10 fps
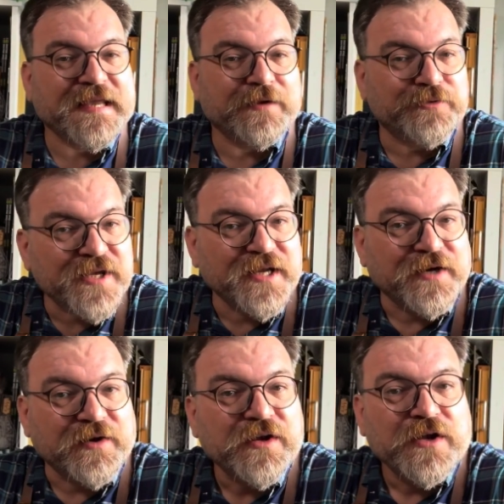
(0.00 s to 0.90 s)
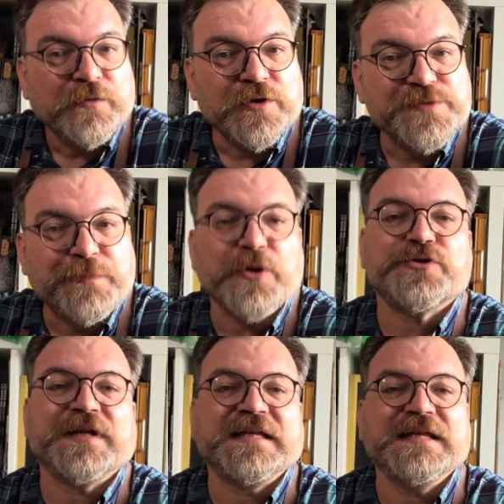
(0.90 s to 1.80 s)
career was
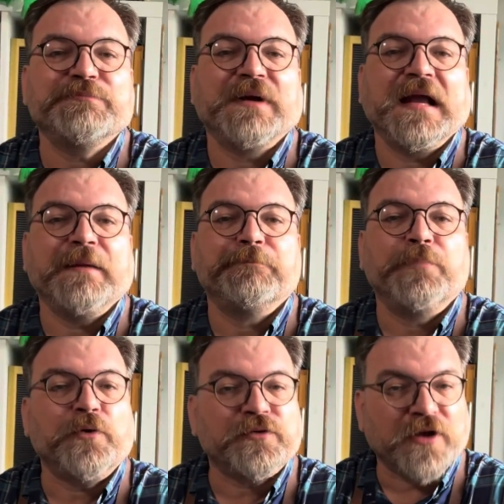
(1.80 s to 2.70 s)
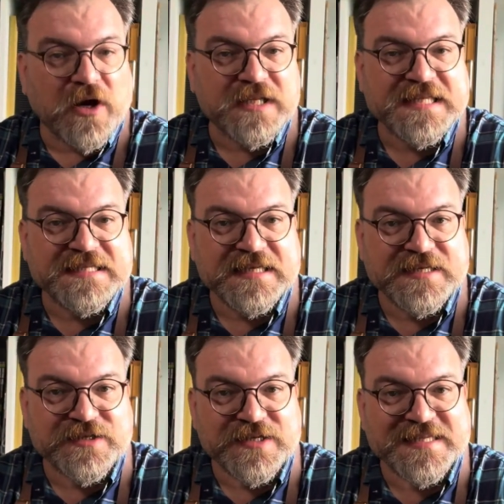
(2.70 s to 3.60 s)
punctuated by both artistic
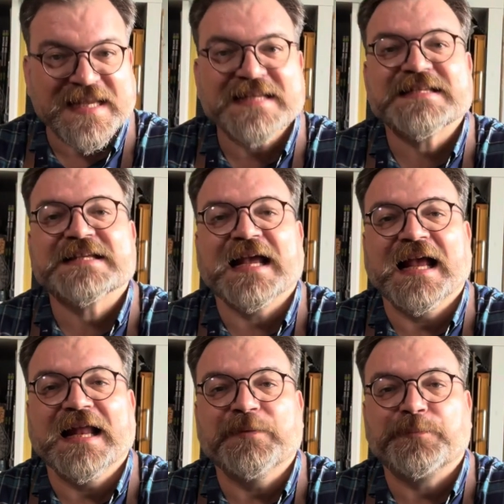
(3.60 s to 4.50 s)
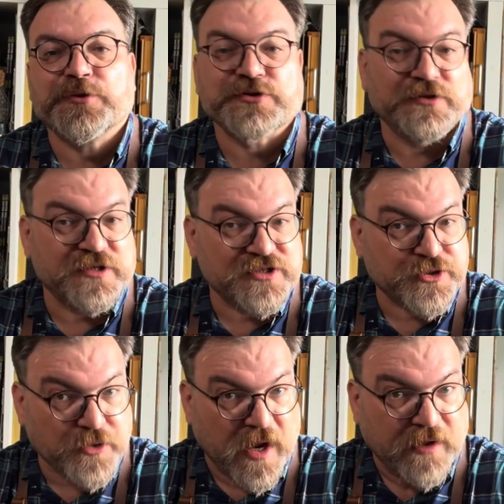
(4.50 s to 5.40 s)
success and personal
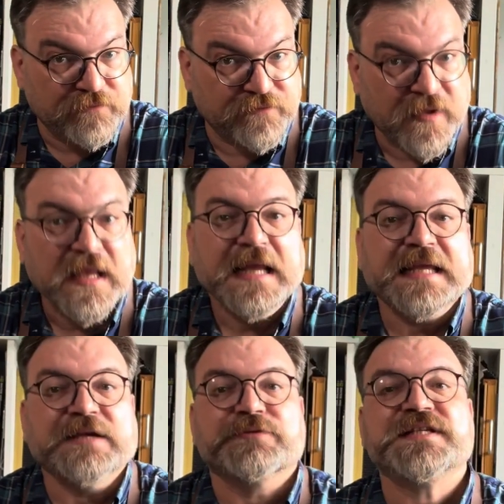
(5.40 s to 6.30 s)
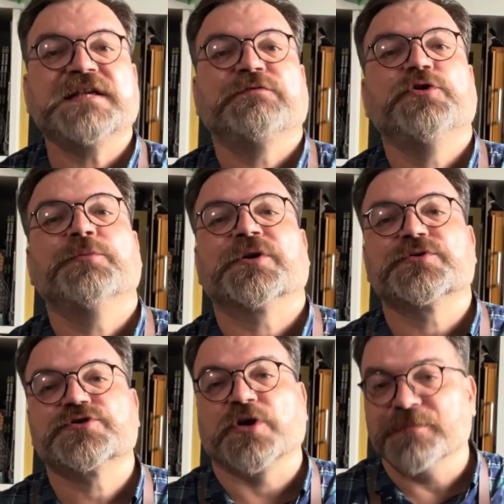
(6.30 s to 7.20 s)
strife. He received
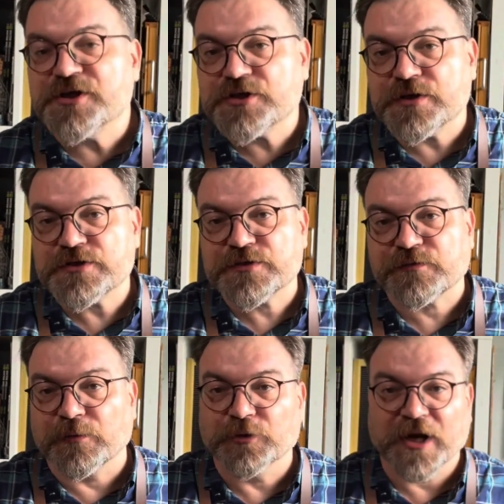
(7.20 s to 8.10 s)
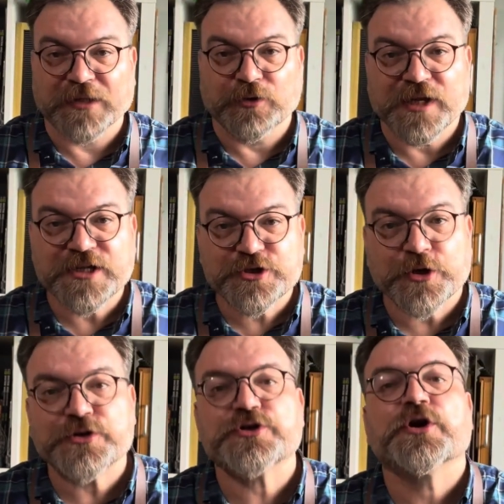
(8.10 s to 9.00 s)
numerous commissions from the Catholic
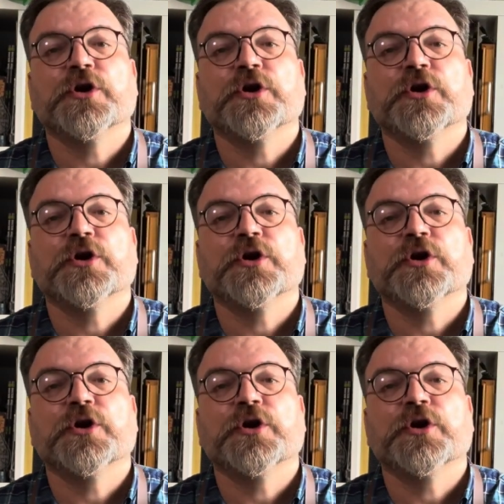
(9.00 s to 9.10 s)
Church,